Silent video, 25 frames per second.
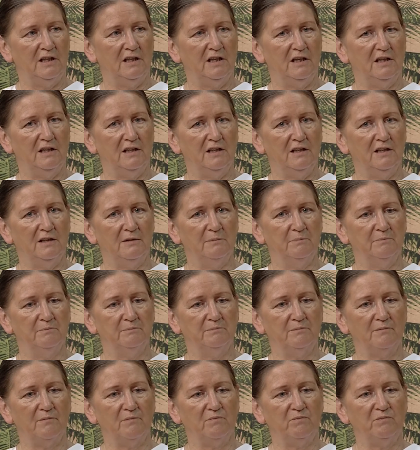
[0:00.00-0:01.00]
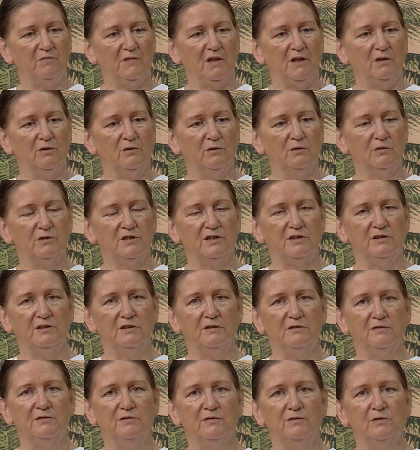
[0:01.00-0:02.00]
in
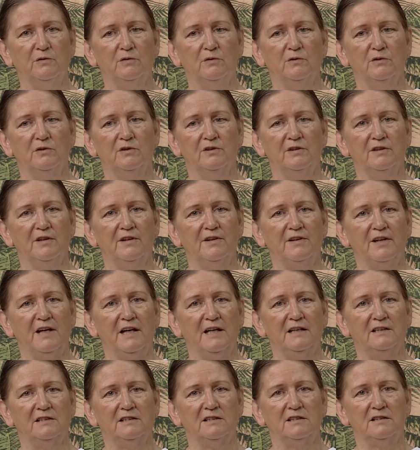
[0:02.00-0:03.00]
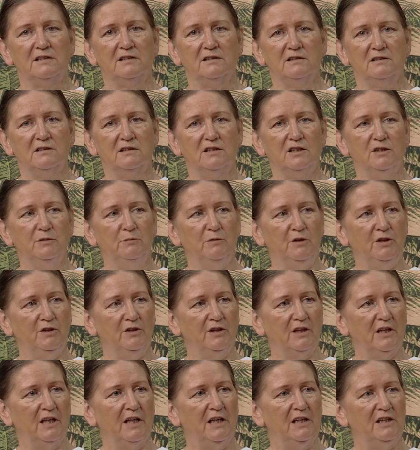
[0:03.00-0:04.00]
order for that
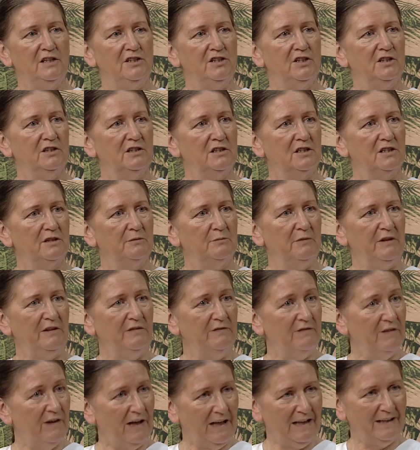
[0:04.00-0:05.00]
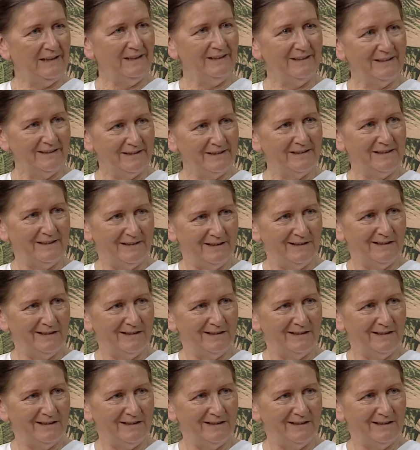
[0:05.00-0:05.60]
communication to be valid,